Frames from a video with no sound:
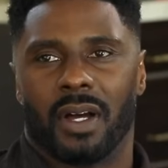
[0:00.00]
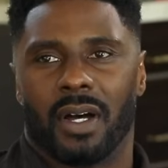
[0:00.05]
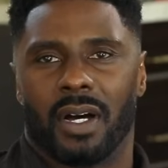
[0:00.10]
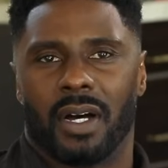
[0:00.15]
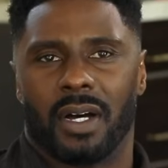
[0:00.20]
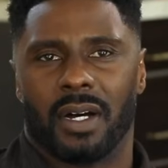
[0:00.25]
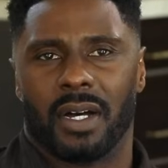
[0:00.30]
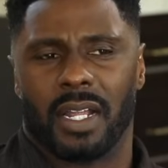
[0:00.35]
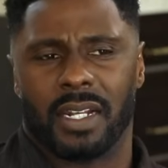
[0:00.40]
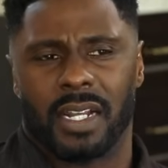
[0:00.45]

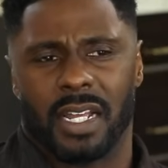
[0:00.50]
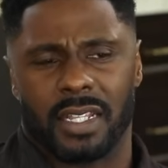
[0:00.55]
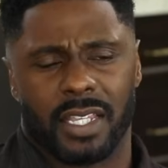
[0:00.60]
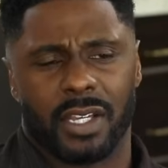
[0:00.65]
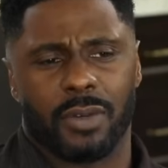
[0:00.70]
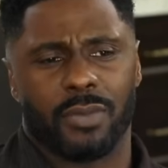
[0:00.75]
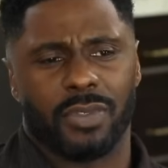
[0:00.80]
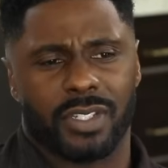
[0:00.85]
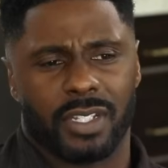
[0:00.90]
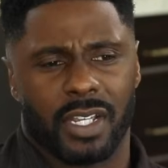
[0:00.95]
And I
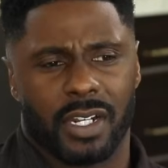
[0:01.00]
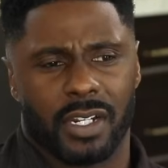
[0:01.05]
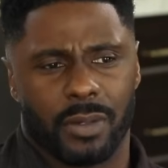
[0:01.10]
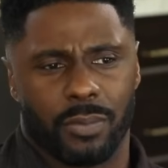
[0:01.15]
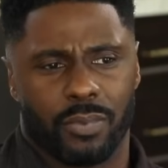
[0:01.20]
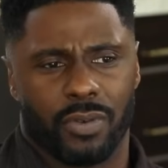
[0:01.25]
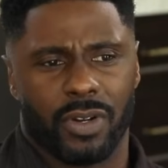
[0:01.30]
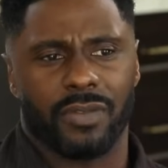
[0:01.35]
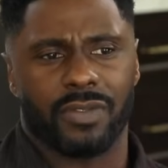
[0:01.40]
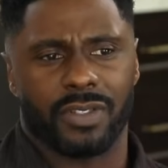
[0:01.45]
think we said in the
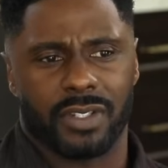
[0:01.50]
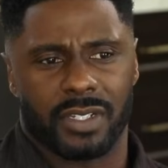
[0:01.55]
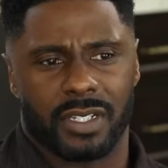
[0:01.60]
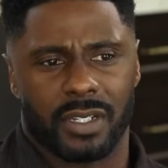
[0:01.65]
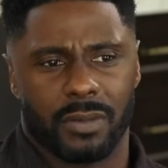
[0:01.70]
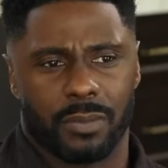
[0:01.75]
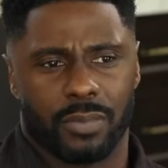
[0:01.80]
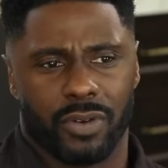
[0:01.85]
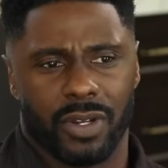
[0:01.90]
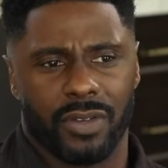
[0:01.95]

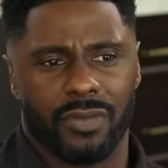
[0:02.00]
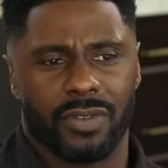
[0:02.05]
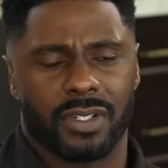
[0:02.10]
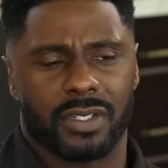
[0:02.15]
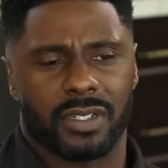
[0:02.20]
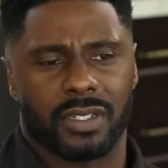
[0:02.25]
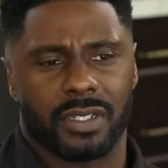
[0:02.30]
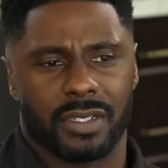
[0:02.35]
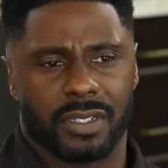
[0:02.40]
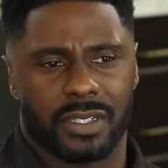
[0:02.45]

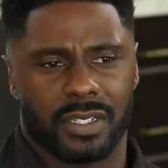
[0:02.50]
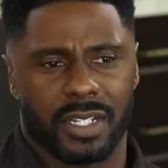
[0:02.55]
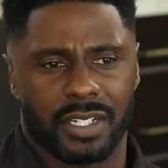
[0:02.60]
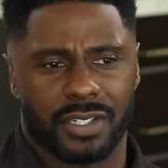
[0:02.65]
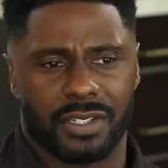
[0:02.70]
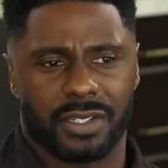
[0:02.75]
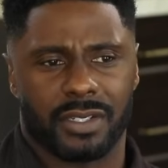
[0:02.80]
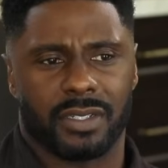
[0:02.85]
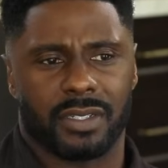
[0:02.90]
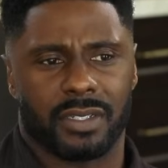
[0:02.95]
previous
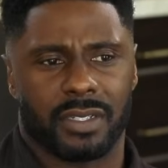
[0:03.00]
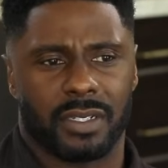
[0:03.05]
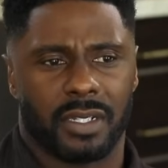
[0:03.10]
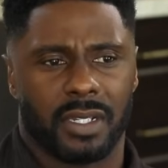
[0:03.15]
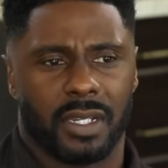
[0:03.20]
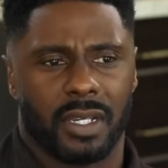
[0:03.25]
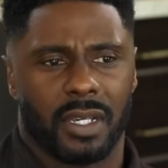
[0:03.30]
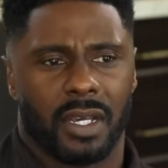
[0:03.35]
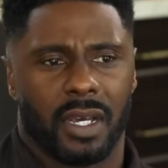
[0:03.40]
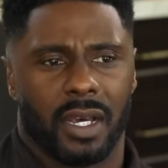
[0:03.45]
sessions
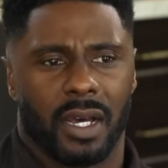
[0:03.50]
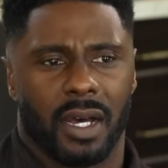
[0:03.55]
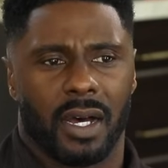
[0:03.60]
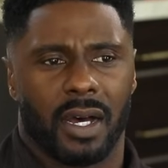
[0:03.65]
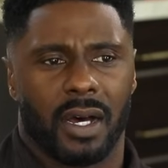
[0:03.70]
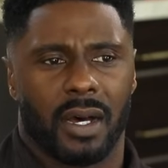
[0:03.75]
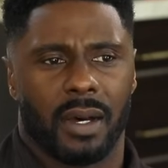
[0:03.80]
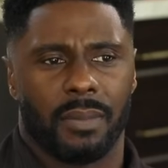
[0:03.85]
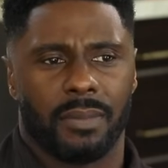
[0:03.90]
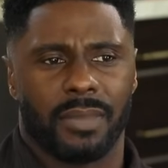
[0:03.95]

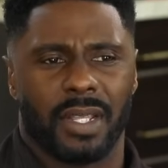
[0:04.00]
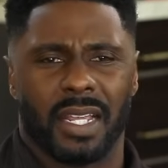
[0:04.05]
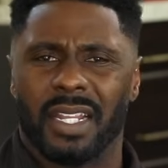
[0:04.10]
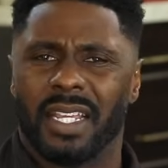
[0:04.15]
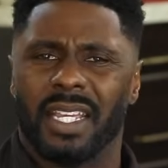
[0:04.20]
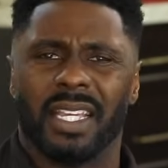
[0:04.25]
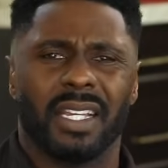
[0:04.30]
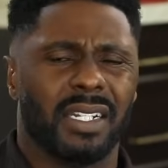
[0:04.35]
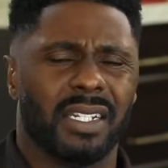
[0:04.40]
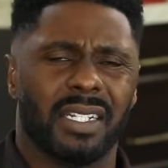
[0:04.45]
that
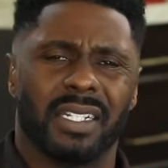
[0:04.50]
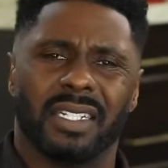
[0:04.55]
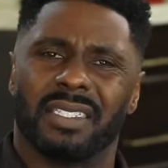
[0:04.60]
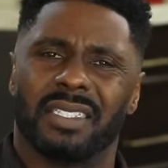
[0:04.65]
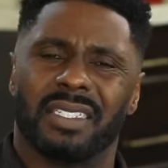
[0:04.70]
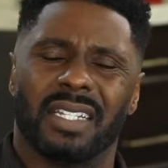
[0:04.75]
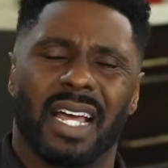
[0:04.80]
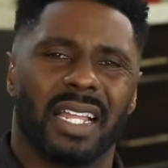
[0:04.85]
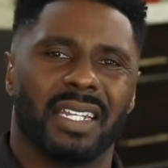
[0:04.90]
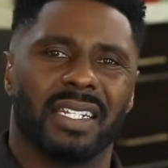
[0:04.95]
healing
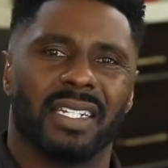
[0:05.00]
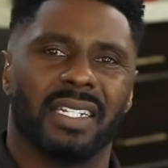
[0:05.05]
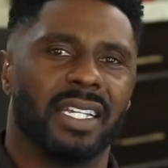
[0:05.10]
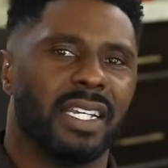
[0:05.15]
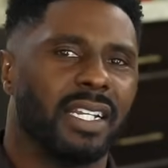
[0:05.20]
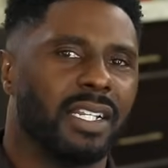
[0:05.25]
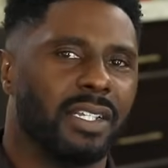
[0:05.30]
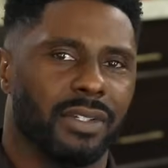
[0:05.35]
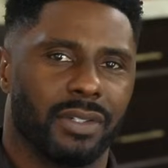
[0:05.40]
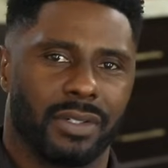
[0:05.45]
is not
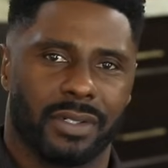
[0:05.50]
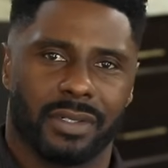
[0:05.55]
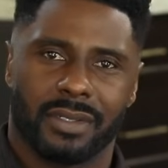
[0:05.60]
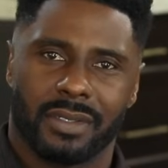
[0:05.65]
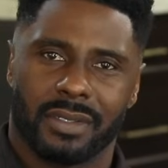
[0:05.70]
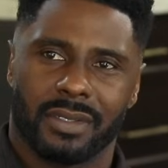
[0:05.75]
linear.